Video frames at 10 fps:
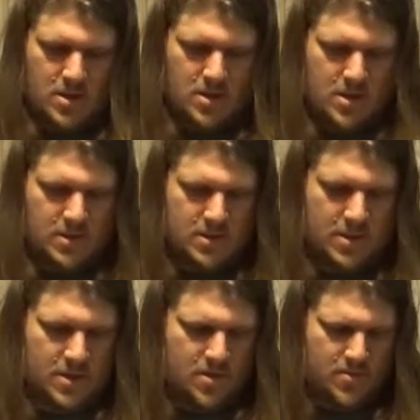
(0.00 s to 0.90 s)
things
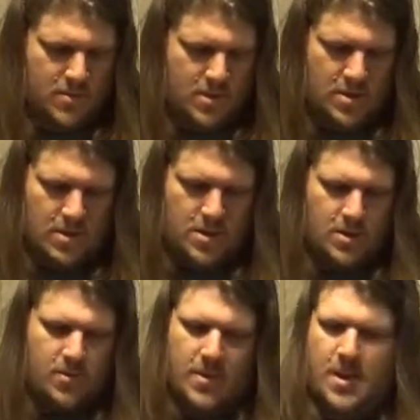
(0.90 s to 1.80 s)
here.
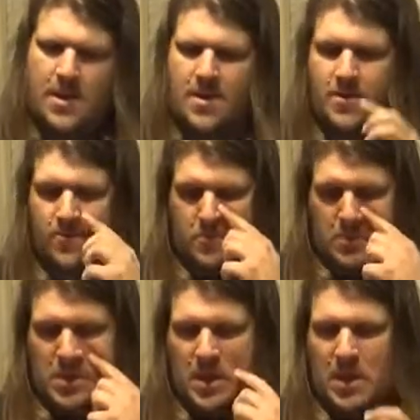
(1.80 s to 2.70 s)
We have
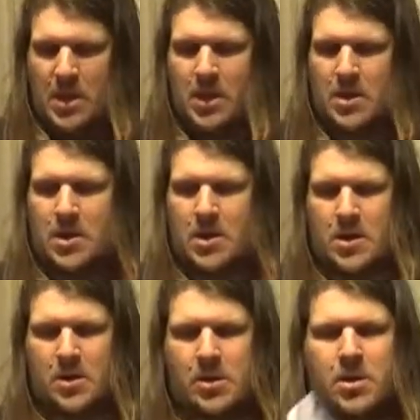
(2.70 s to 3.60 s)
the
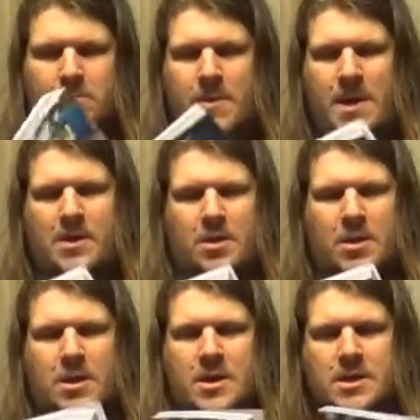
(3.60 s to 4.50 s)
long
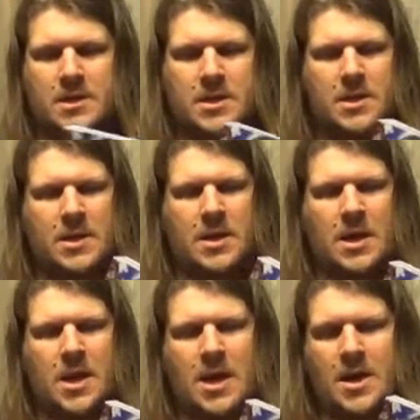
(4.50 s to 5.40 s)
backlogged
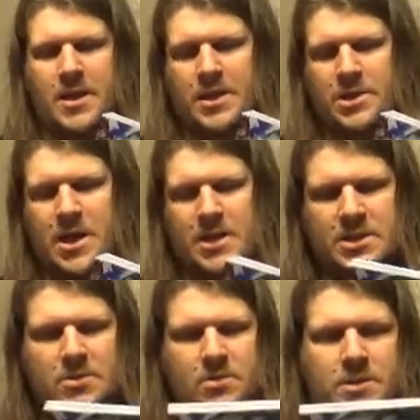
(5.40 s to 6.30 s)
Ninja High
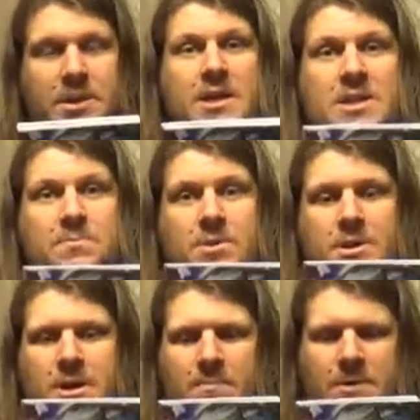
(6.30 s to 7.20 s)
School textbook
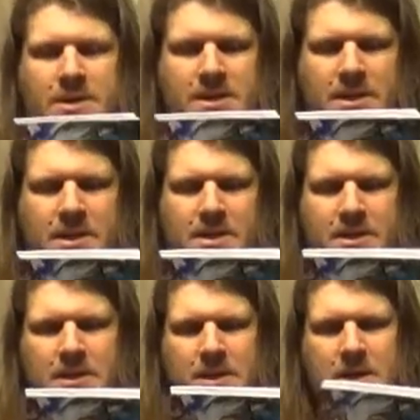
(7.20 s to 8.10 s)
number
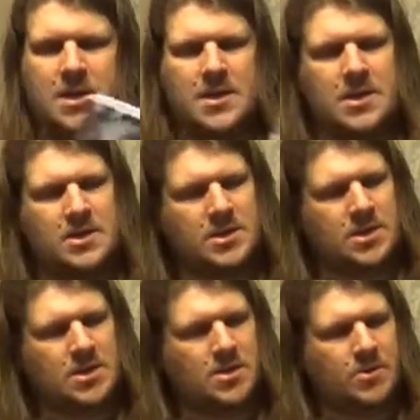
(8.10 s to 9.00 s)
6.
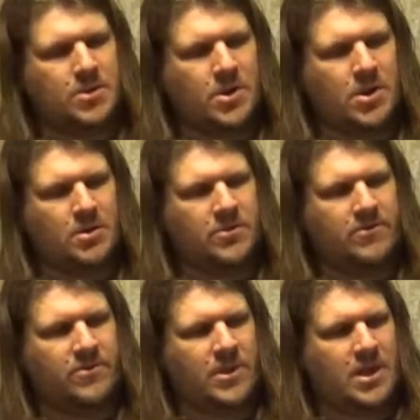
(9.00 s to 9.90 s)
So with all
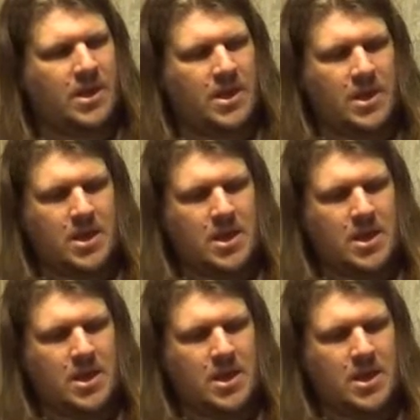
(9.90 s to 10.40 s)
of the